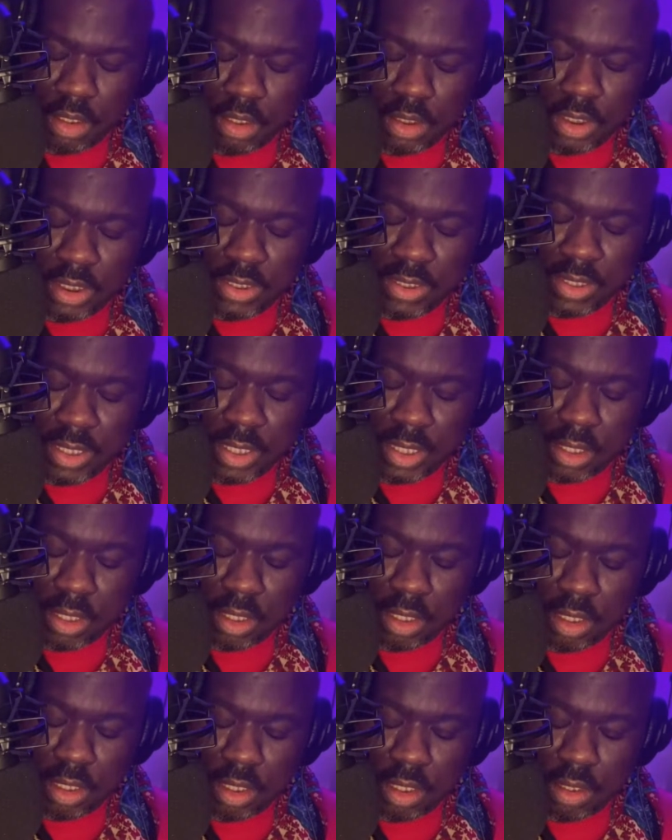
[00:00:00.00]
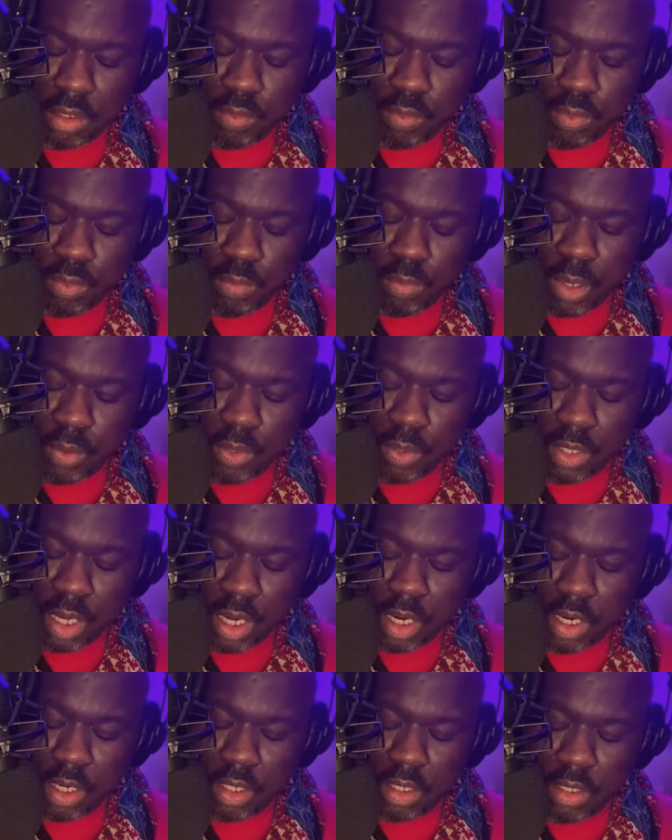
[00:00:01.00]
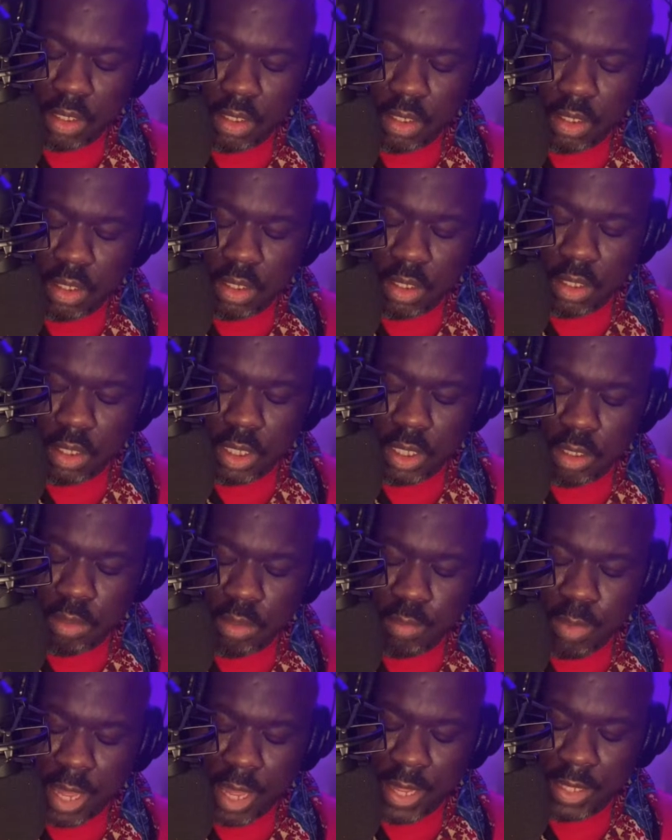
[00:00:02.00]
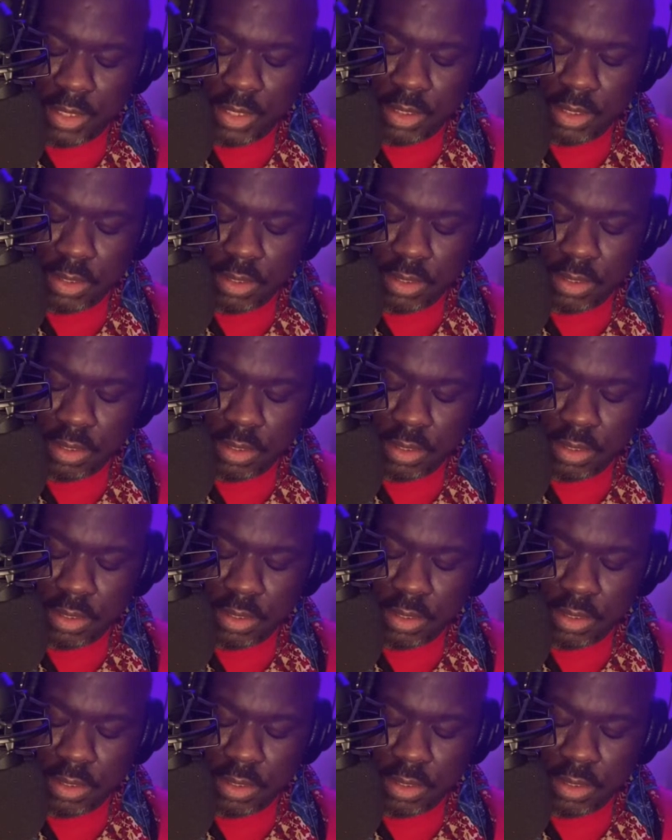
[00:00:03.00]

Just sick. We both are. It'll pass.